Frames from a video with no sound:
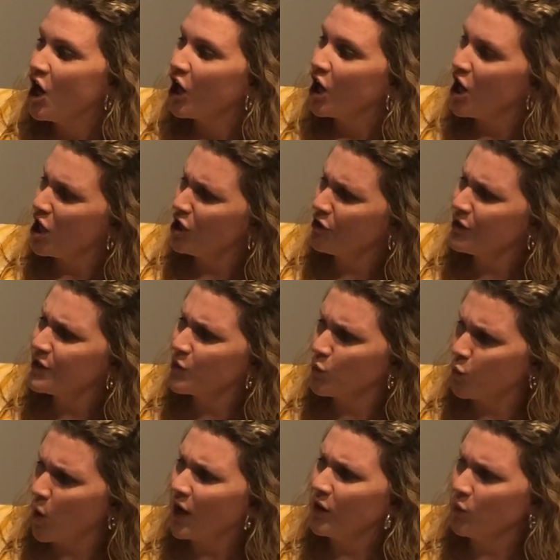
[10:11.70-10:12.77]
Color is
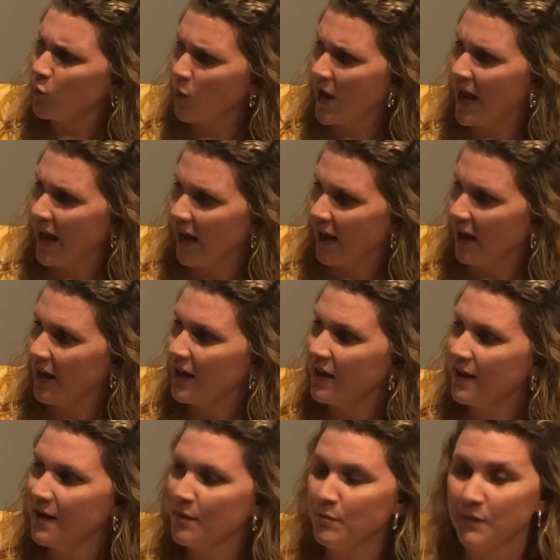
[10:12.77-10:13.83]
one way
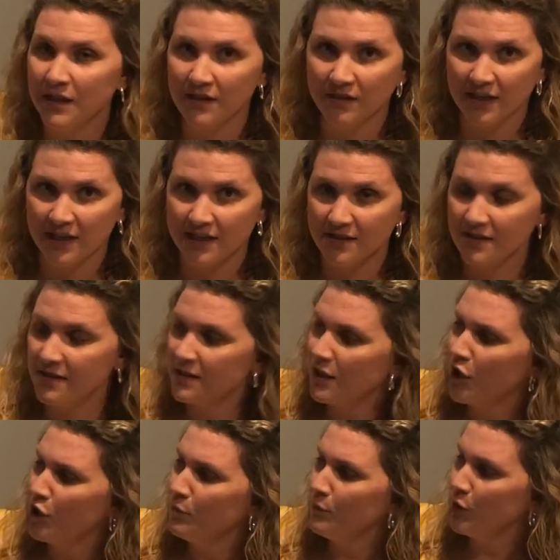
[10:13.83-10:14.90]
chameleons
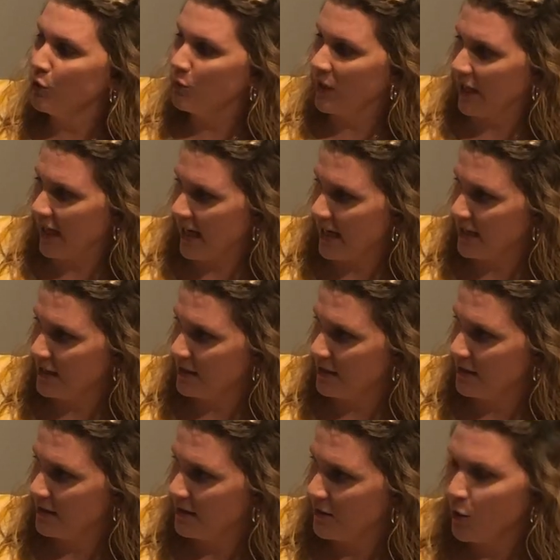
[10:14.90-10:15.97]
communicate.
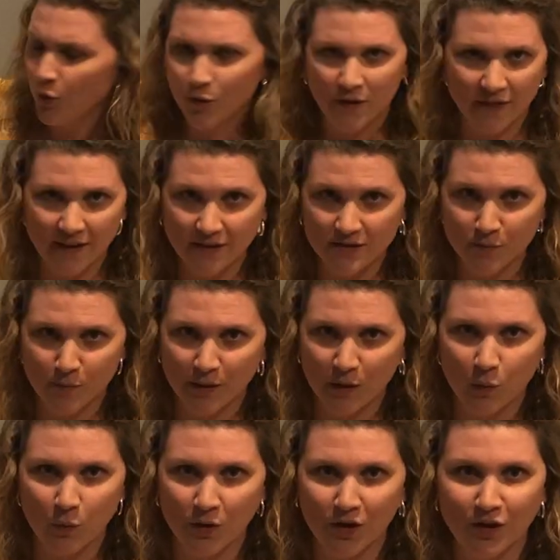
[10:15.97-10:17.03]
That's a big
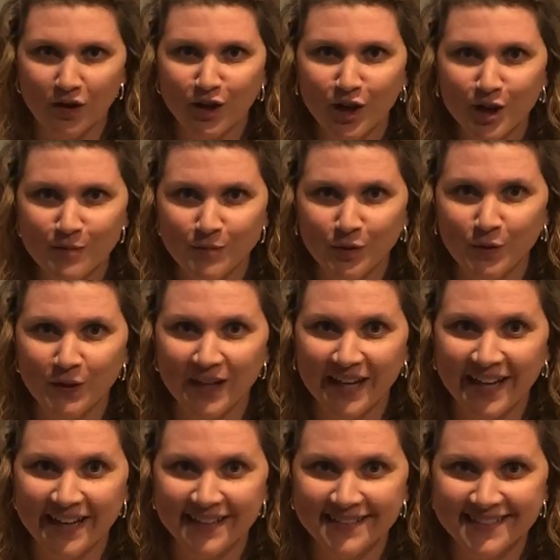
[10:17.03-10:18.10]
word,
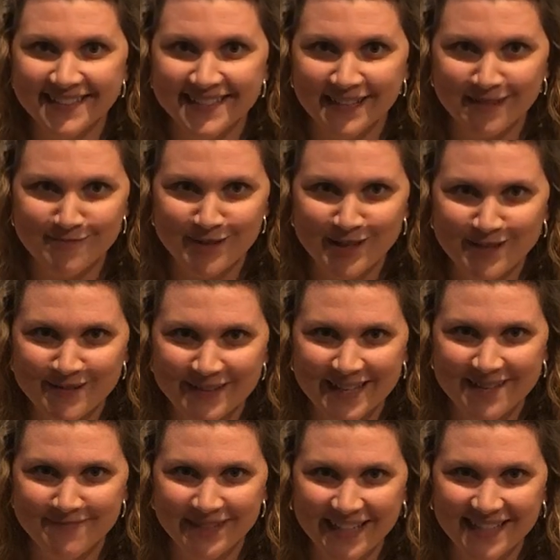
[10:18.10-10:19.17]
communicate. Does anybody know what
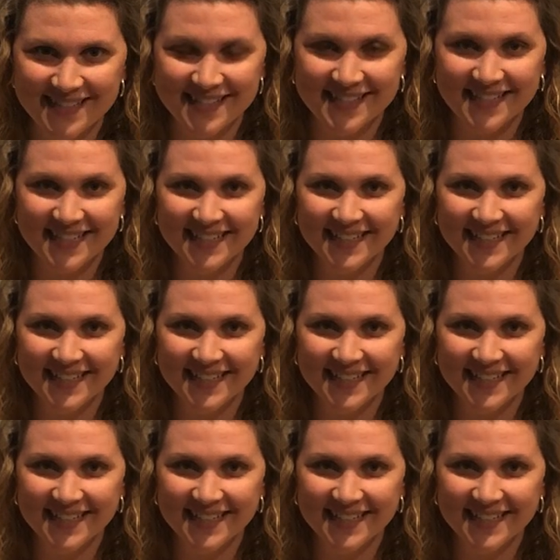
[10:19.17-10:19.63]
that means?